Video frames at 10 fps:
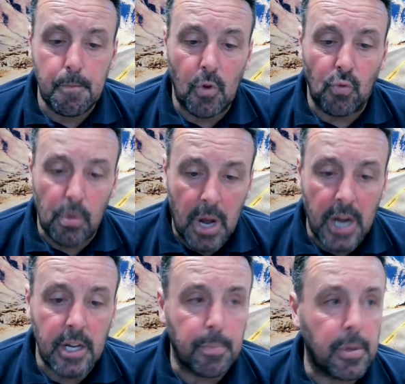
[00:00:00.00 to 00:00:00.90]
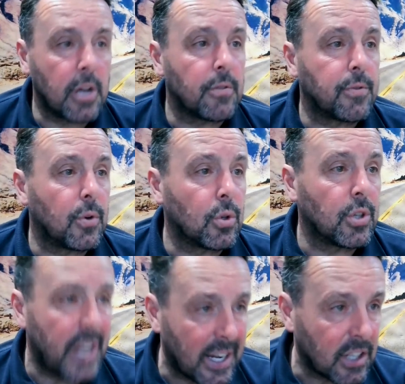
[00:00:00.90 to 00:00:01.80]
reminder button for
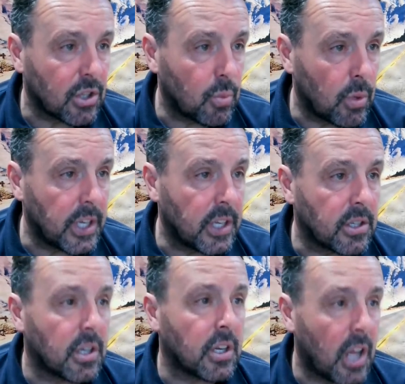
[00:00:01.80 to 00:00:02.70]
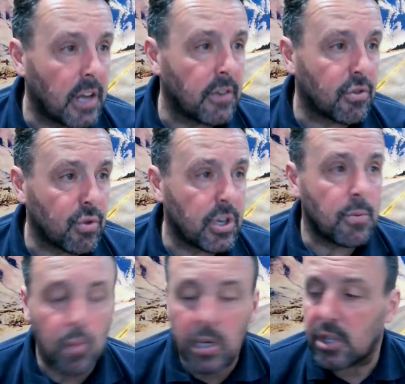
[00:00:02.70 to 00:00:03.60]
next week's live
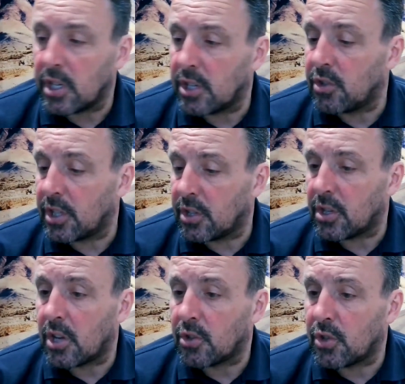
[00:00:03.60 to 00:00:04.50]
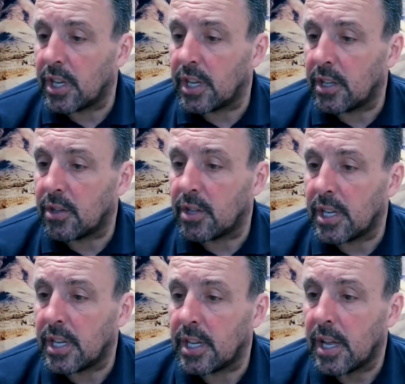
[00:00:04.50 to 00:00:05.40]
stream, which is discussing
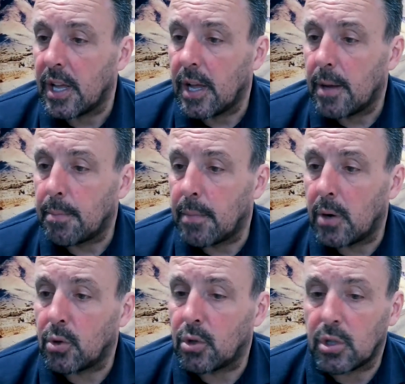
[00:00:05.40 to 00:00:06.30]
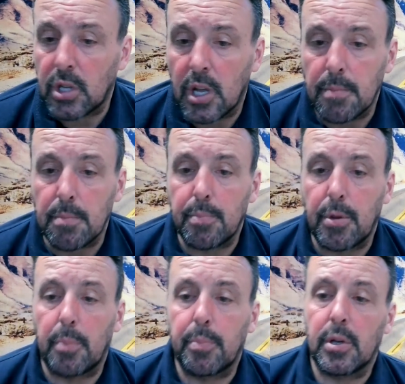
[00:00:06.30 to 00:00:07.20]
the most
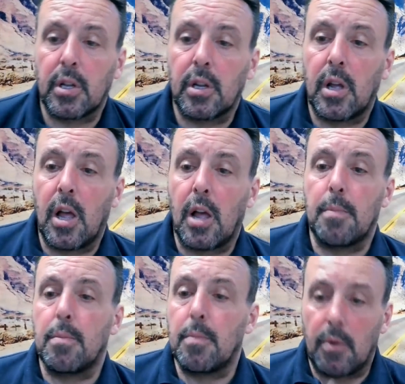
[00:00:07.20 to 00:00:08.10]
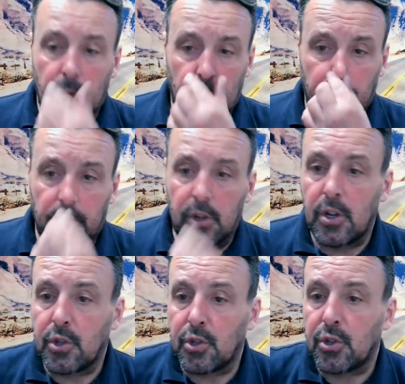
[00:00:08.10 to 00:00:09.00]
popular
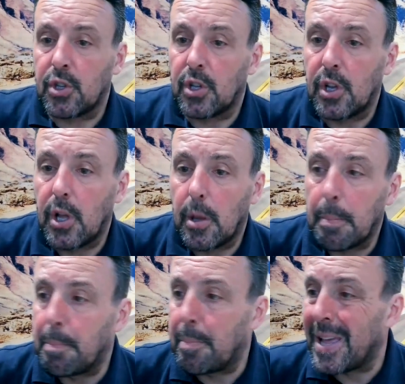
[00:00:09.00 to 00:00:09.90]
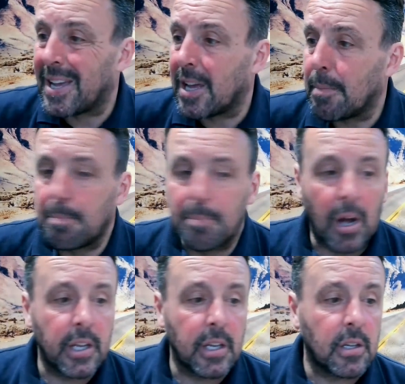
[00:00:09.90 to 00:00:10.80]
first big
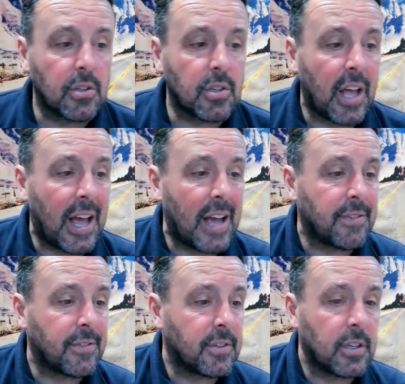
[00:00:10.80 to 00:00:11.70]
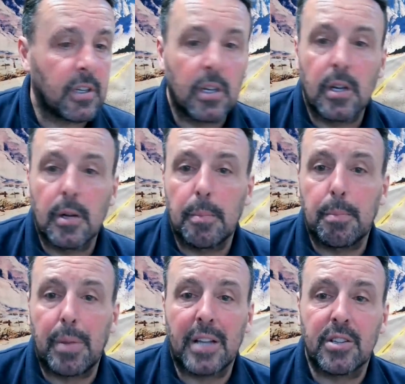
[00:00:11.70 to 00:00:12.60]
bikes after
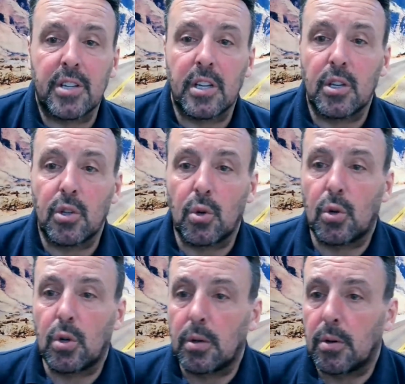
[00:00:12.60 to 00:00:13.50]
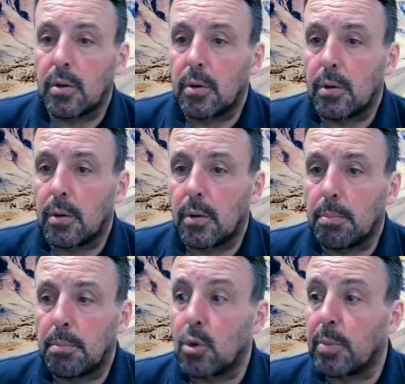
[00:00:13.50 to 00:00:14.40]
passing your
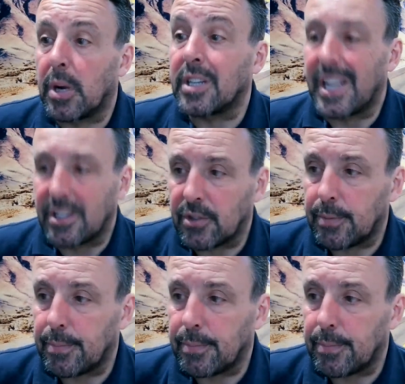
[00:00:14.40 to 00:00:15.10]
motorbike test.